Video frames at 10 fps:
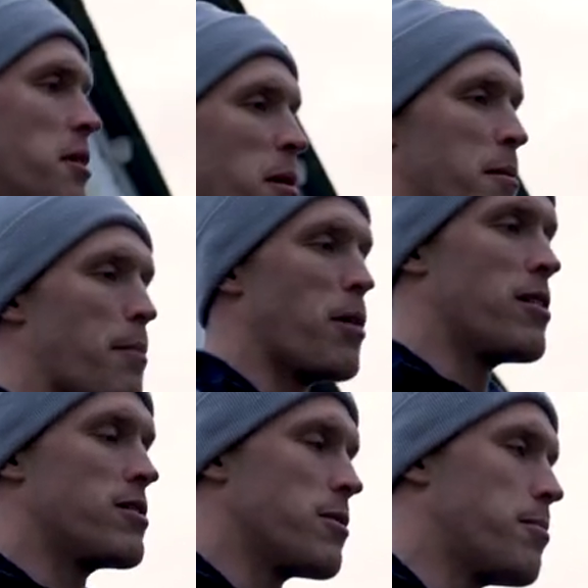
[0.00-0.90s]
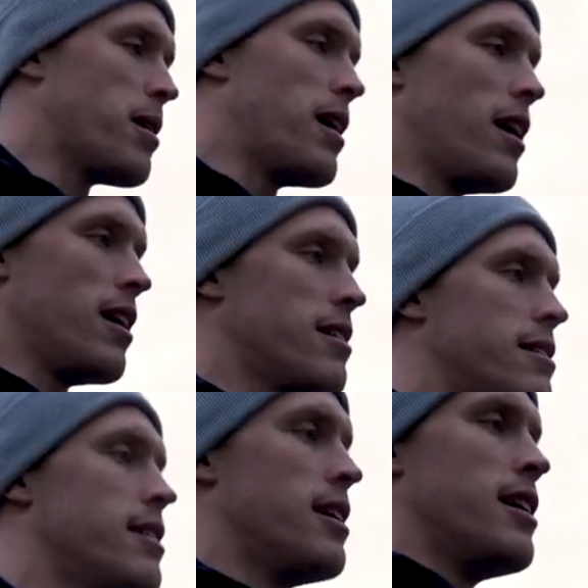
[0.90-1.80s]
You know, me and my brothers would play
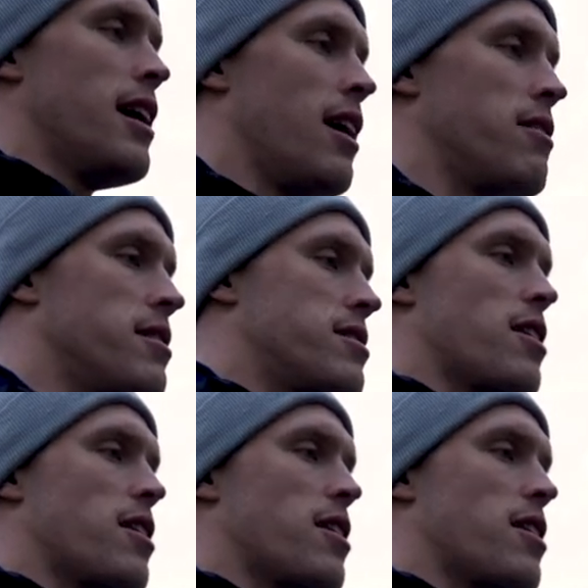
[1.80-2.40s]
out in the